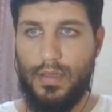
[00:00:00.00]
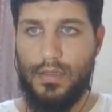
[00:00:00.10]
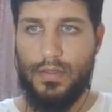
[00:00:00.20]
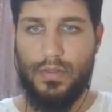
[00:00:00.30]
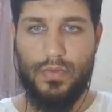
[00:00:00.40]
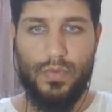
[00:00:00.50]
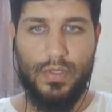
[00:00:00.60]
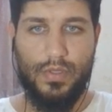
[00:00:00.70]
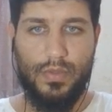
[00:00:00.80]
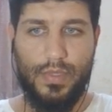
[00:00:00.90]
Search on
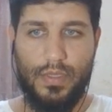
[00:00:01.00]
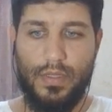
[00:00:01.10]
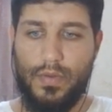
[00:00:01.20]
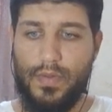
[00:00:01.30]
row below.